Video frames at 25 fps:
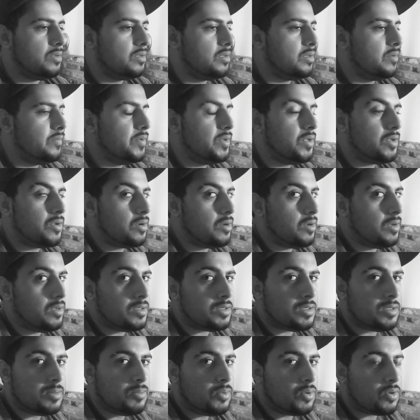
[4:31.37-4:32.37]
even a
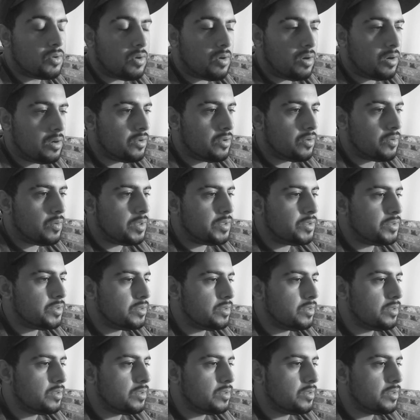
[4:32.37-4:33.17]
simple cardio question,